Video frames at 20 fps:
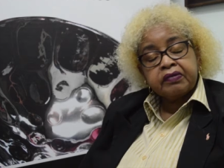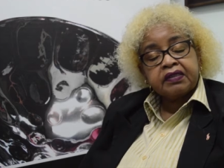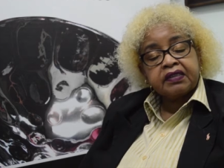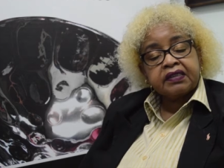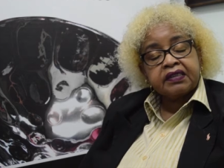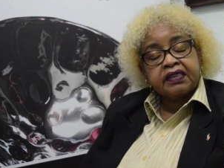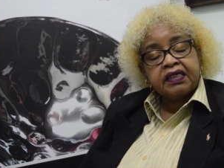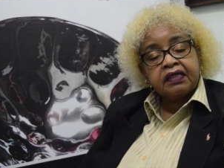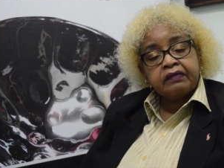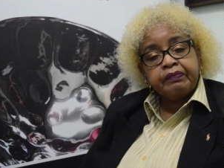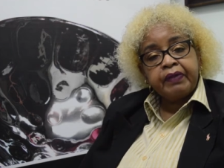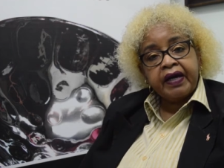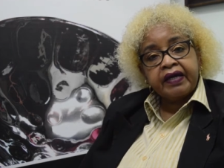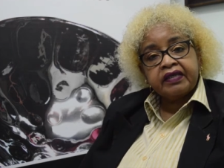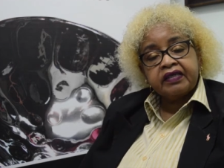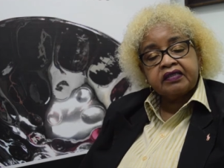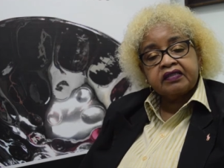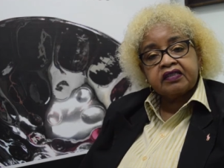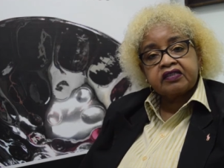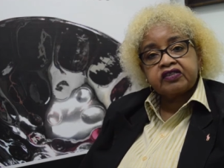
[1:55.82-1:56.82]
Steel
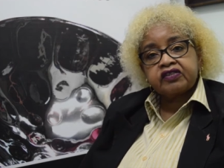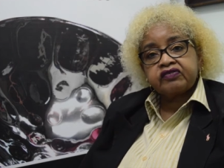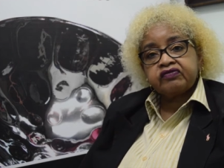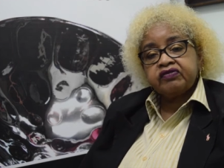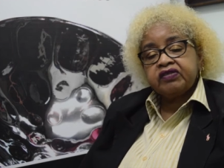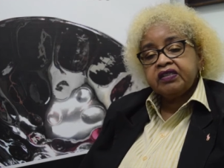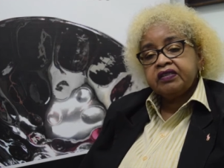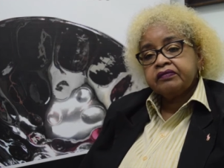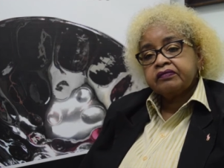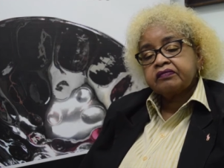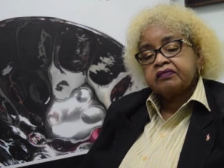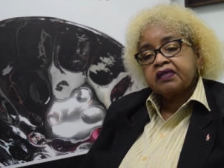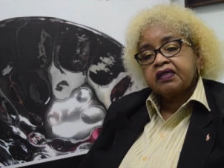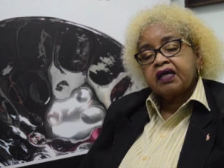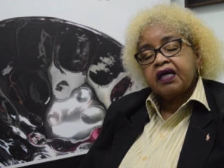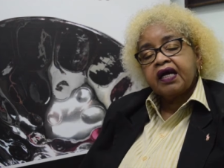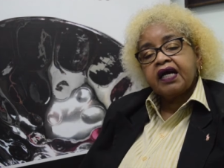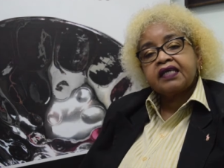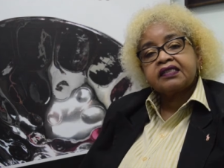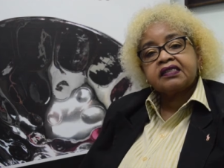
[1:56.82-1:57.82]
pan industry
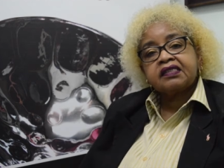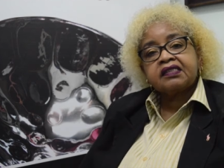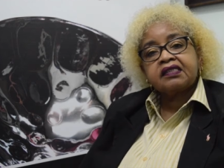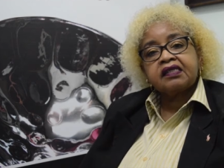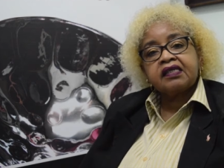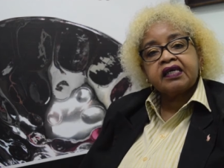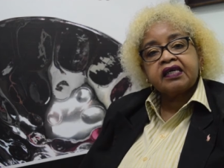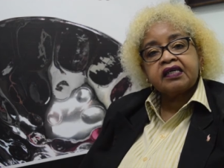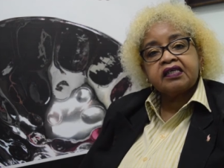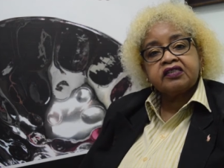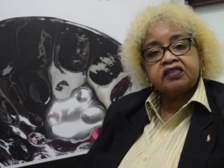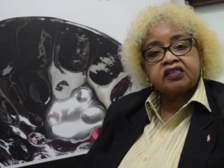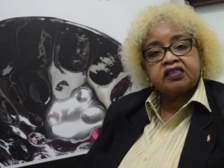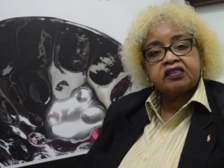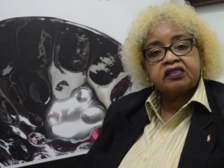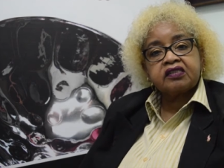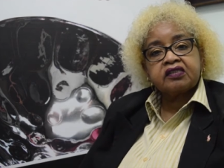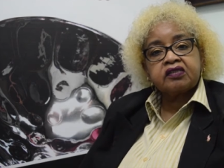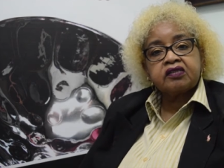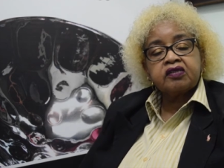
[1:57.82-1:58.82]
has its
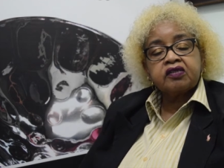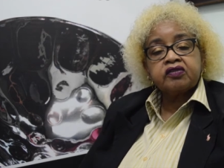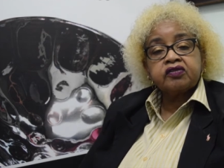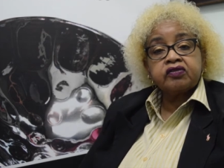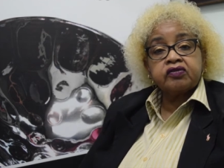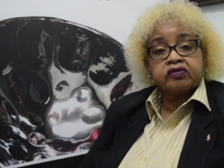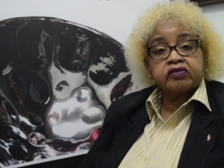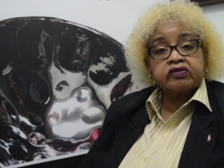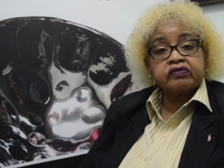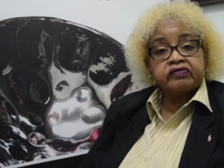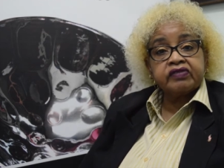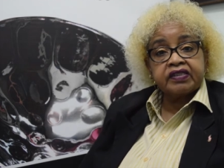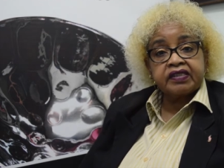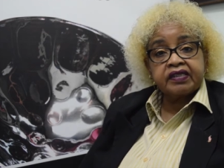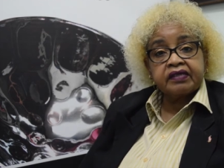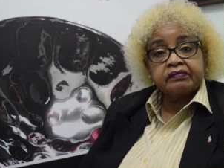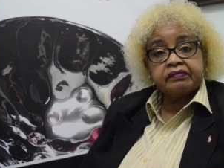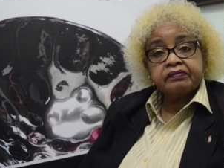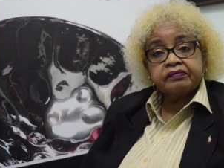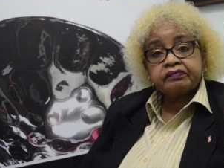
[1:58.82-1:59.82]
linkages to
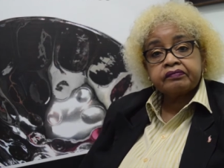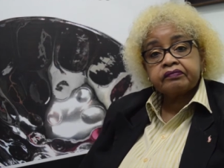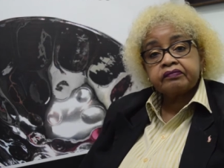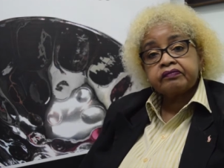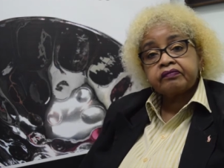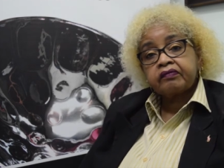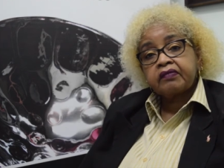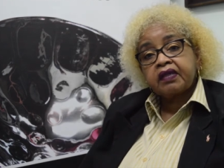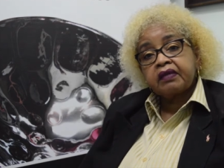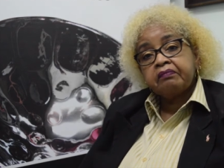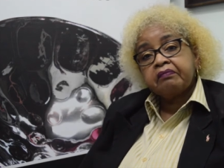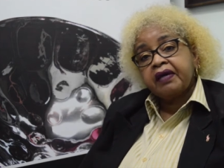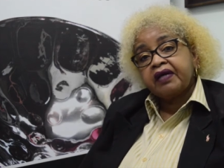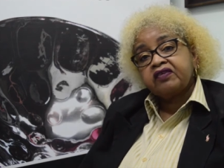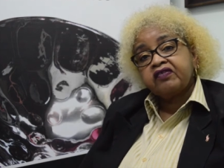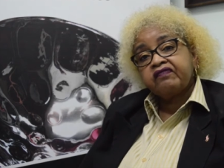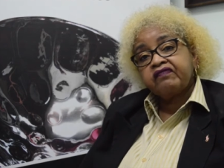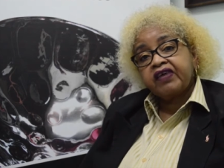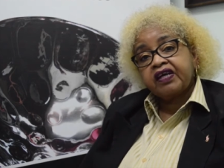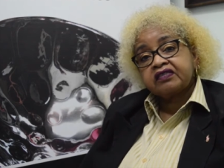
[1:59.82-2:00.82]
tourism,
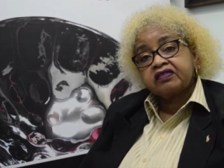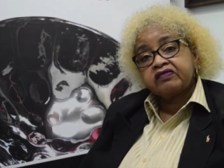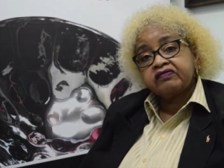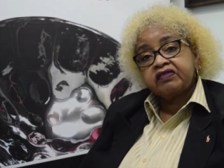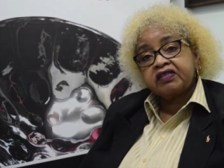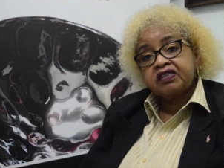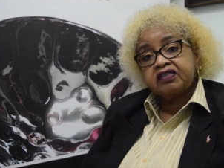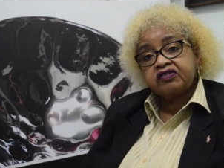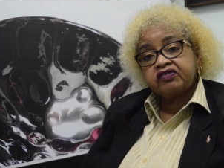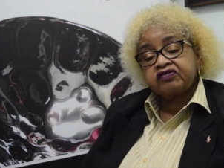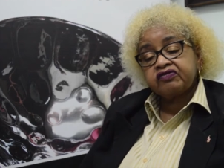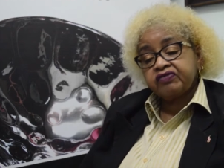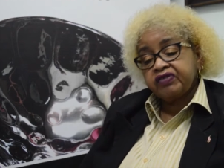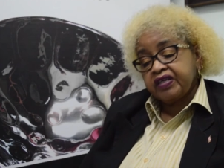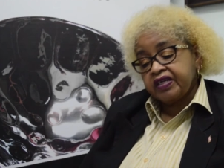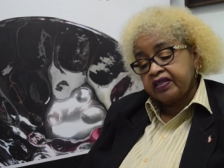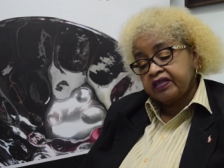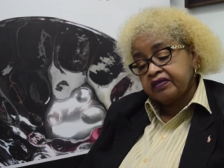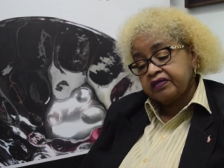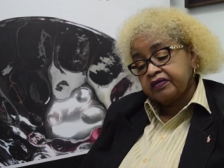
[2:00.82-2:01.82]
manufacturing and
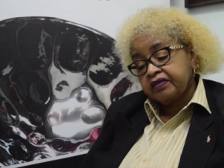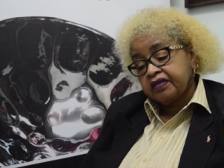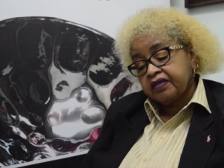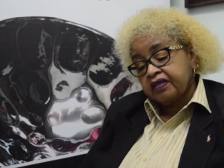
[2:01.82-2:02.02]
trade,